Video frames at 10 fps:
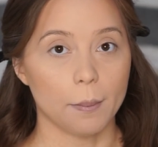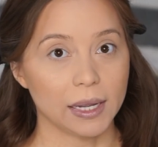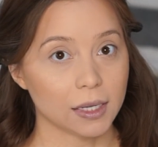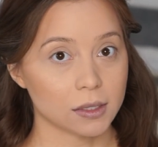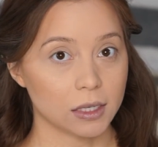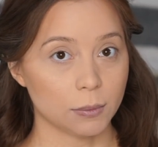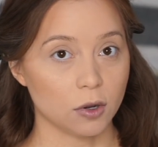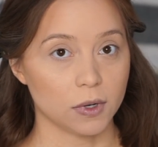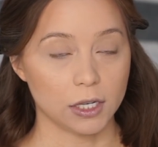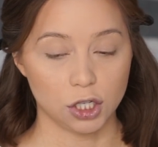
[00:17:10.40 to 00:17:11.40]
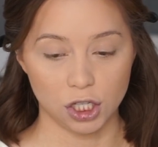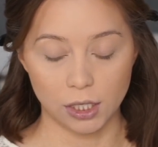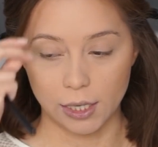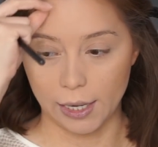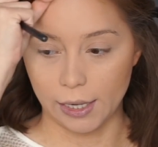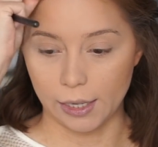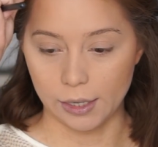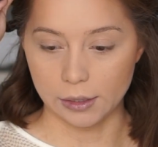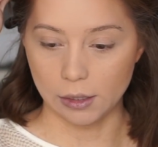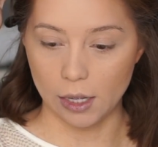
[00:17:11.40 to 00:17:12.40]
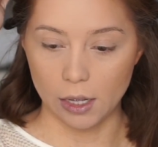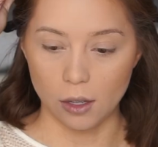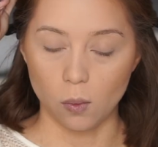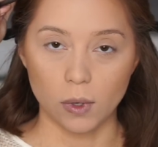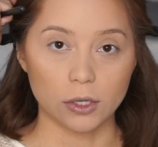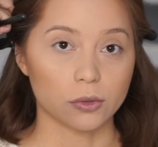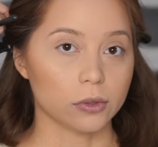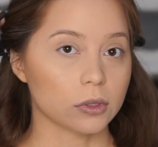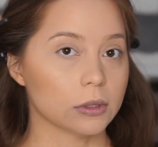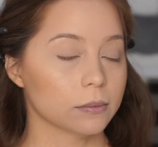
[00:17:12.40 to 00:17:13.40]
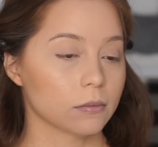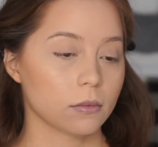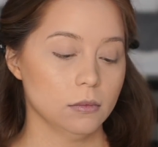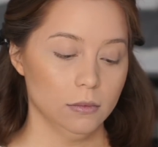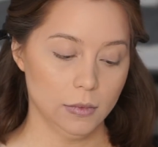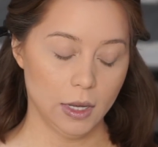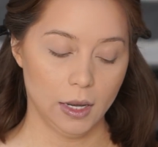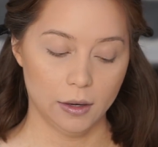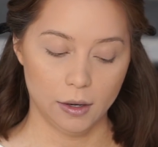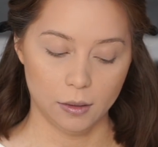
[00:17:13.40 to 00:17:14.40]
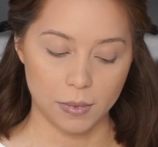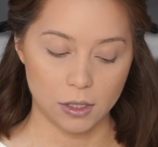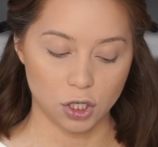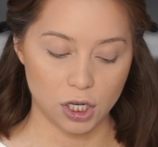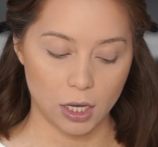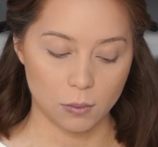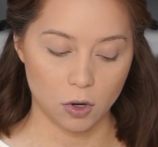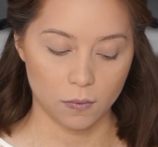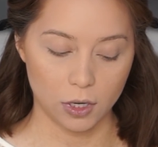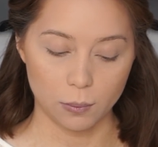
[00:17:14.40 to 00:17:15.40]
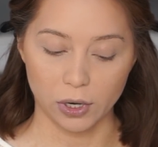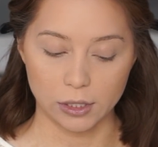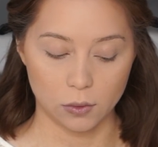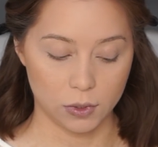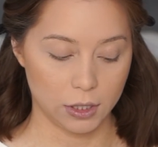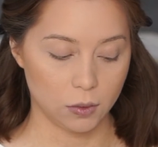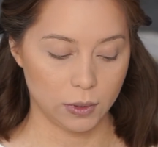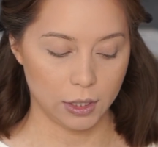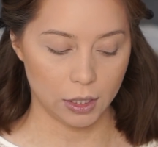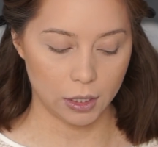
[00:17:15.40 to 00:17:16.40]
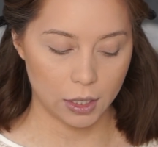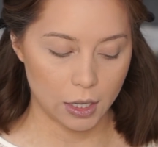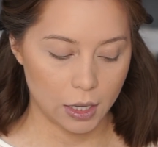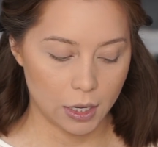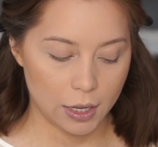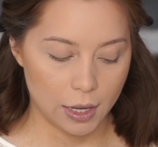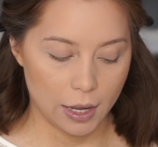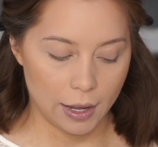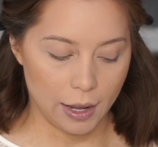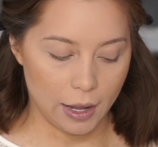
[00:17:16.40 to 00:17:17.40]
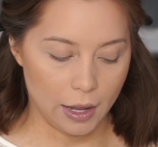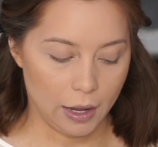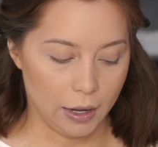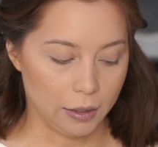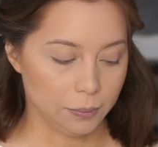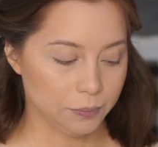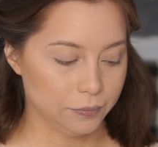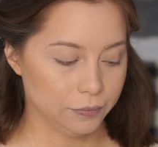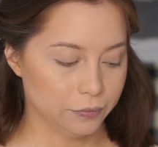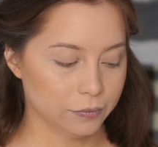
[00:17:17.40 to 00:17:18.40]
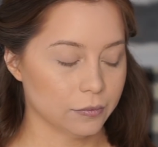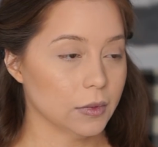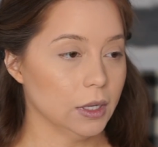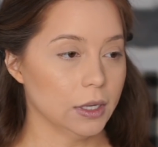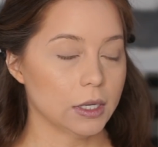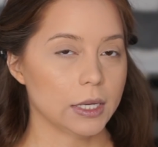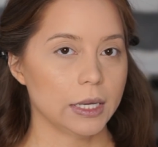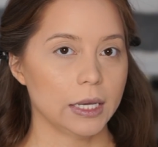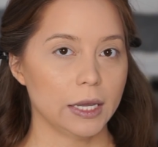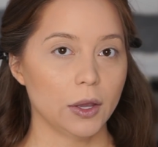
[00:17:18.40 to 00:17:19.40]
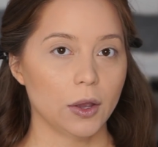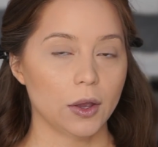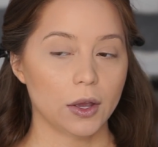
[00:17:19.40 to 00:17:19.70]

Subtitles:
cousin come over, and she has a 1-year-old, and she came over, and Bryson was here one day, and he